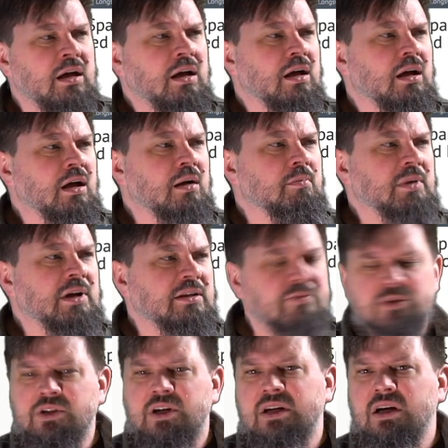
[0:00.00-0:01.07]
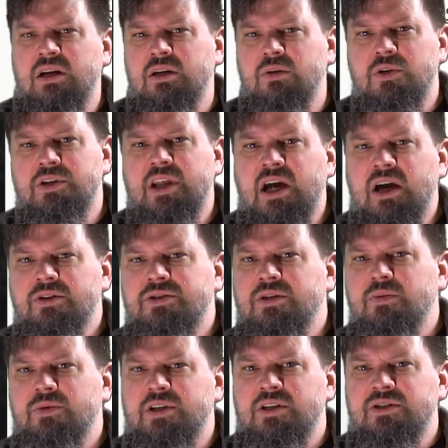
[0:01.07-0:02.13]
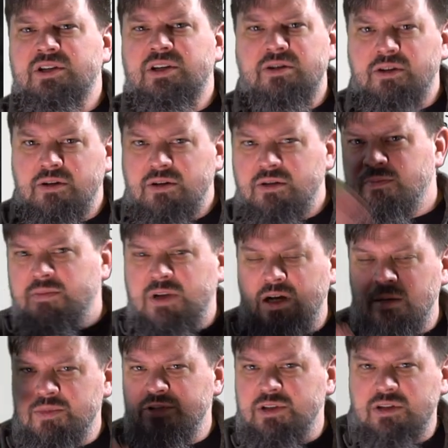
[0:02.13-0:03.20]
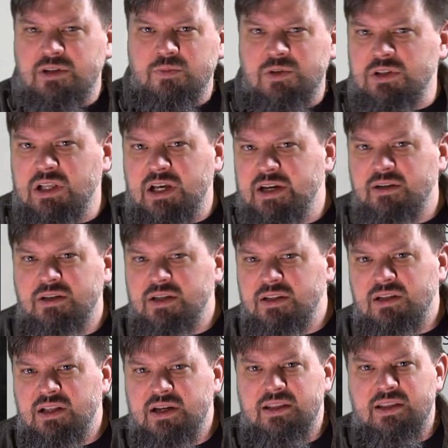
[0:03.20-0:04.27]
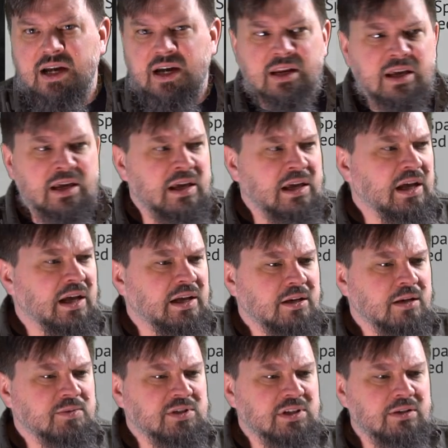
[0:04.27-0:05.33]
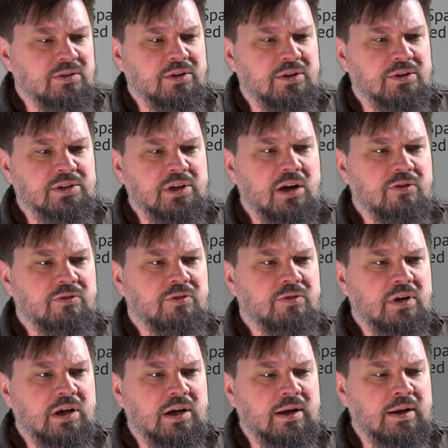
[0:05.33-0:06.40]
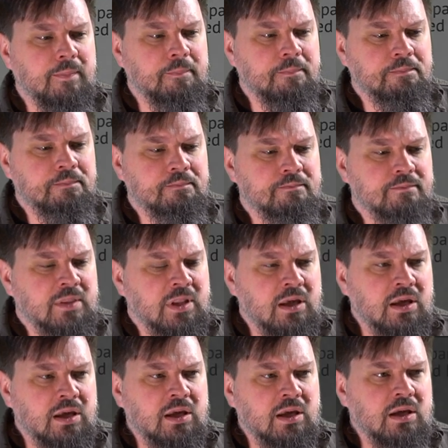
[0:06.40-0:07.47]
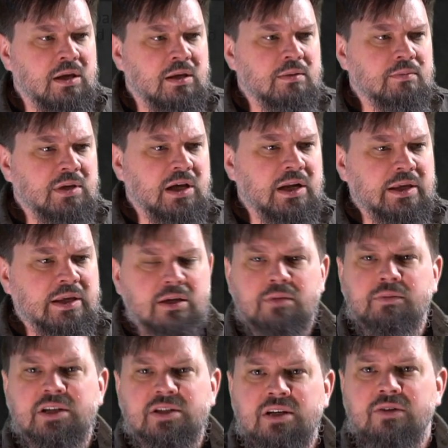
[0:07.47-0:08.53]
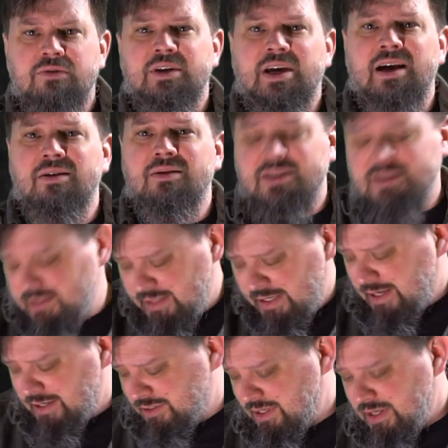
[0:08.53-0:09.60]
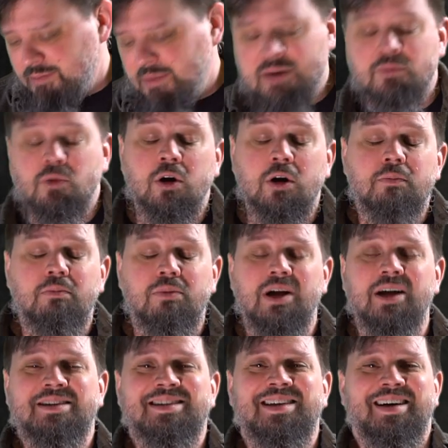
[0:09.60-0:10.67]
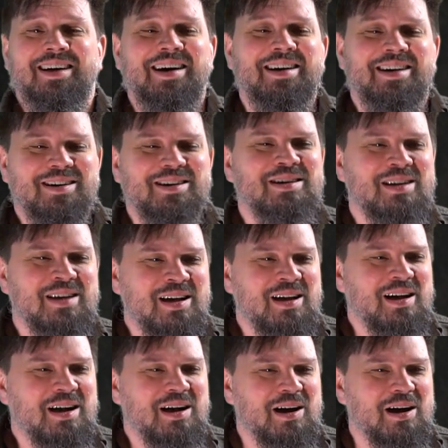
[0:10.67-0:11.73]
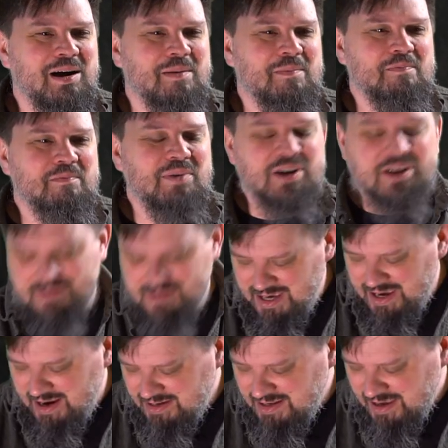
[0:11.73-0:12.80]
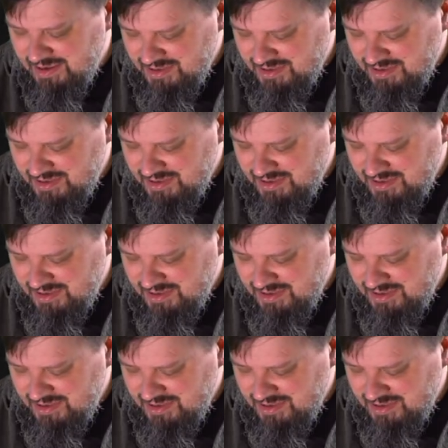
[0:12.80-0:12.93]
But I never tried cutting one down to see what the interior composition was like or anything like that. I ended up selling those off. Kind of kicking myself now because then I just had to buy more. But I